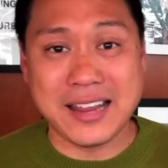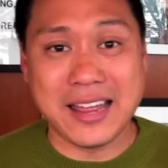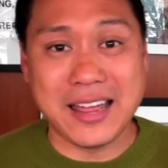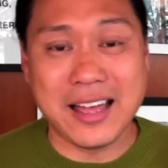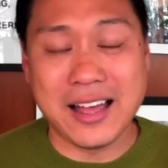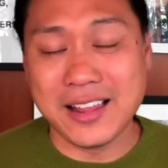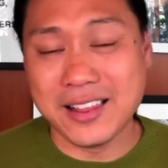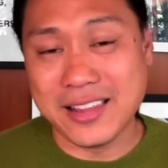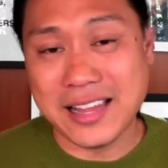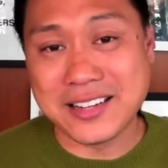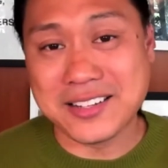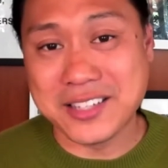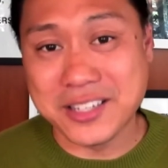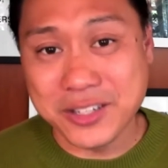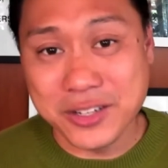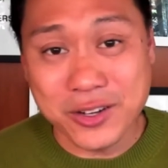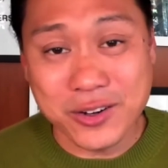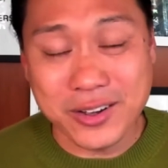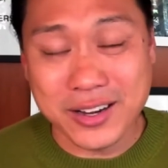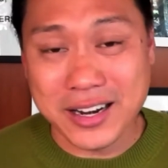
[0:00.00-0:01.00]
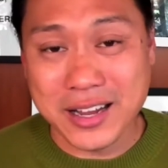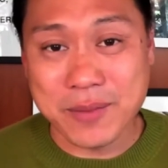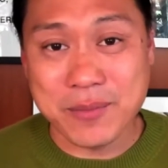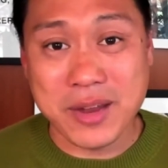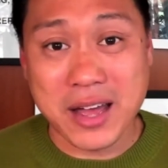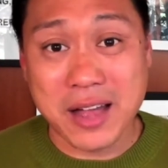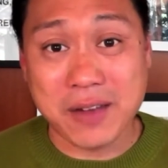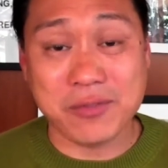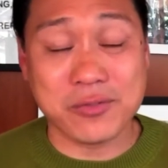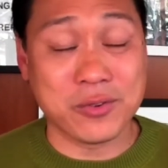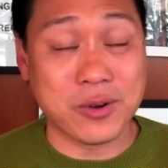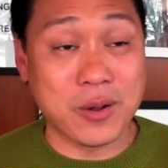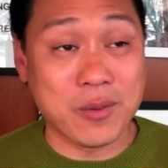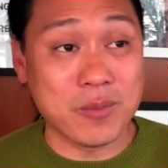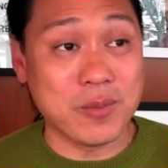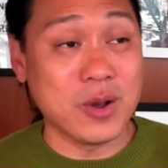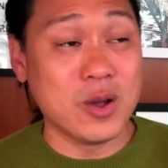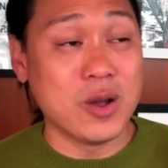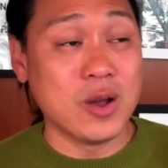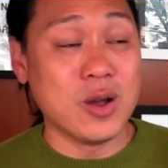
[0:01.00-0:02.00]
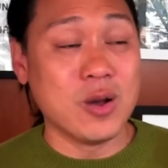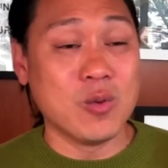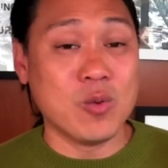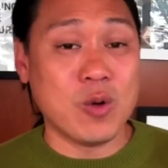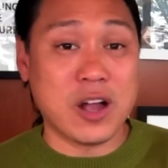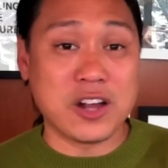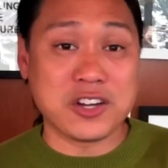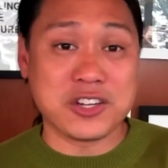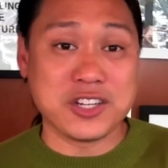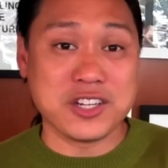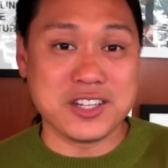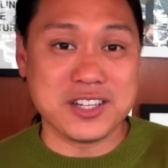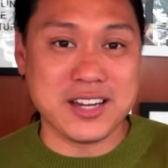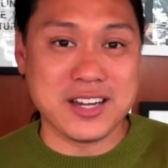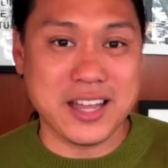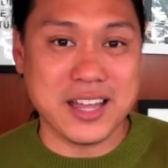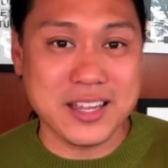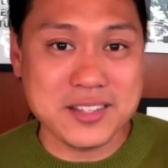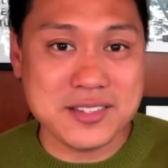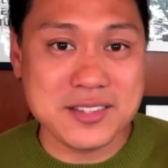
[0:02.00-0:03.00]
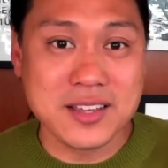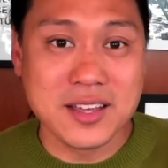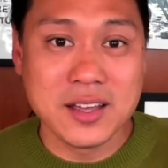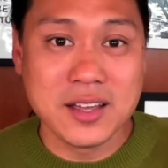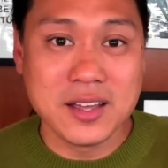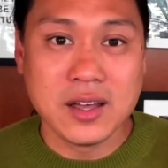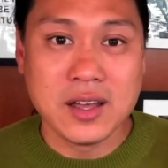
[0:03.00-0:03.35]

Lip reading: Latino, and I'm not from Washington Heights.